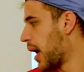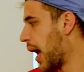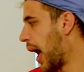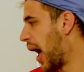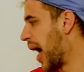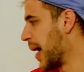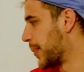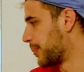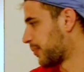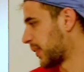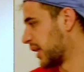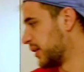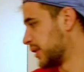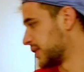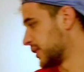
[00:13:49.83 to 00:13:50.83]

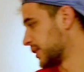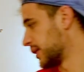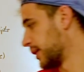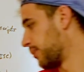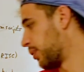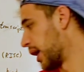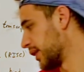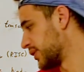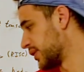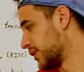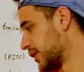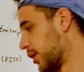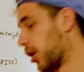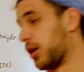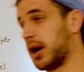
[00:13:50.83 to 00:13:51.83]
And this is a process
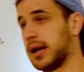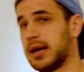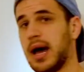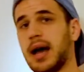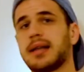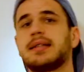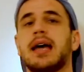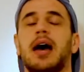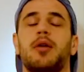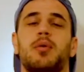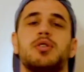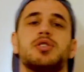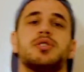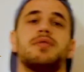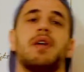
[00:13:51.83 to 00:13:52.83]
in RNA knockdown,
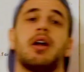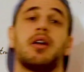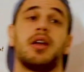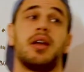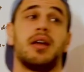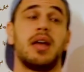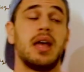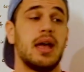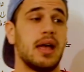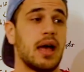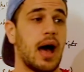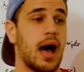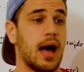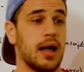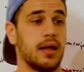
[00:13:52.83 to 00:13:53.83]
which is
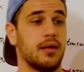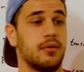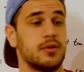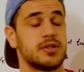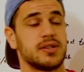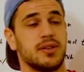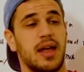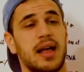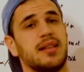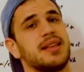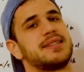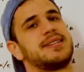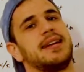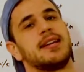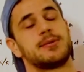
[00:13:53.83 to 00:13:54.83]
which is a lot
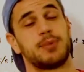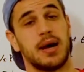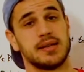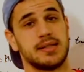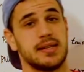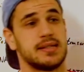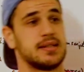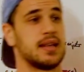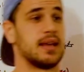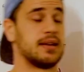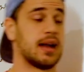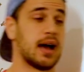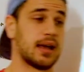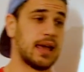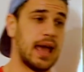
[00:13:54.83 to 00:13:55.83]
less tedious process than
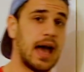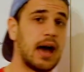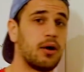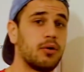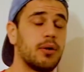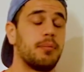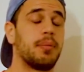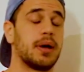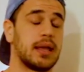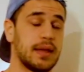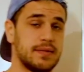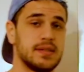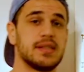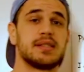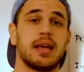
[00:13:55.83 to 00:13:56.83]
knockout, but
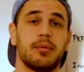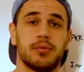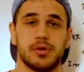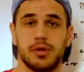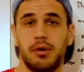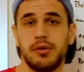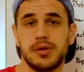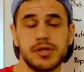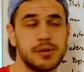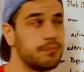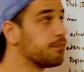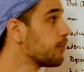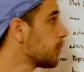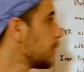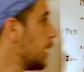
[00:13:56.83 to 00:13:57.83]
gives the same results.